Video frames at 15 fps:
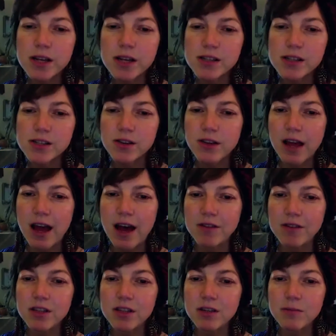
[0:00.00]
So they have a
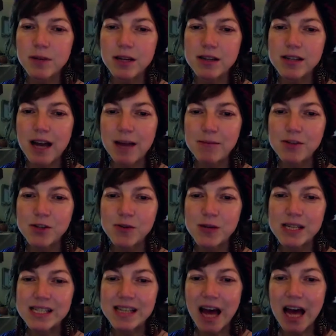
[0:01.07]
little bit of time to reset.